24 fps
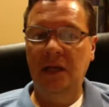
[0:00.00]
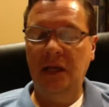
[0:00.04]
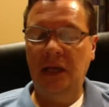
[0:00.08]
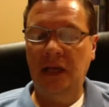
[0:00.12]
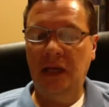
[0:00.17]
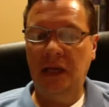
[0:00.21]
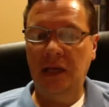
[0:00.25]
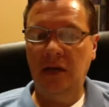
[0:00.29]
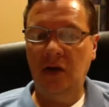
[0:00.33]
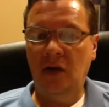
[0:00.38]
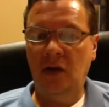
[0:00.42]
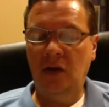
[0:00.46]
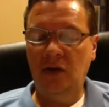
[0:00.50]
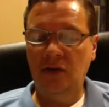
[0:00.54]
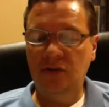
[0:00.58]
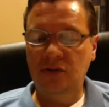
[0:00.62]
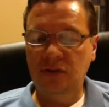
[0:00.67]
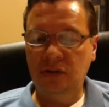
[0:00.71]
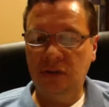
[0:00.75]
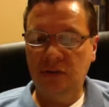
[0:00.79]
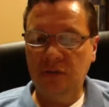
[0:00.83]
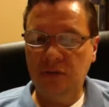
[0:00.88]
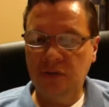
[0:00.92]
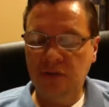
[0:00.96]
and
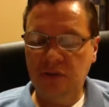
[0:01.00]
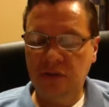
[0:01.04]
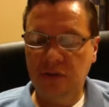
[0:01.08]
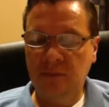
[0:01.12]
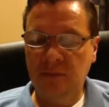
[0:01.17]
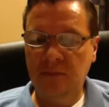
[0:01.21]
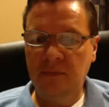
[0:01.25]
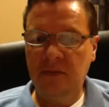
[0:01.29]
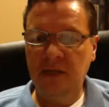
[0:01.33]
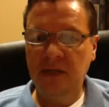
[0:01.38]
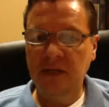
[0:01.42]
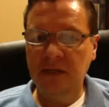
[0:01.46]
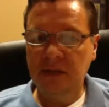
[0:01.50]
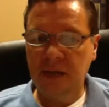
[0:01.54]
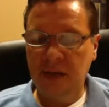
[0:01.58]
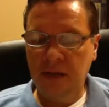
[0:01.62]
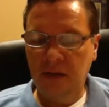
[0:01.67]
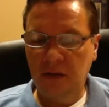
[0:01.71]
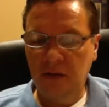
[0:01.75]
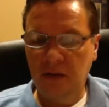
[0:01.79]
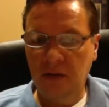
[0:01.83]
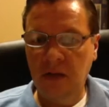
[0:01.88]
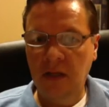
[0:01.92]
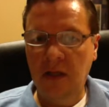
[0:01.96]
also some
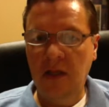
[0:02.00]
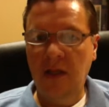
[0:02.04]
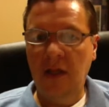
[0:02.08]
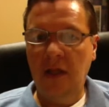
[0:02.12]
detail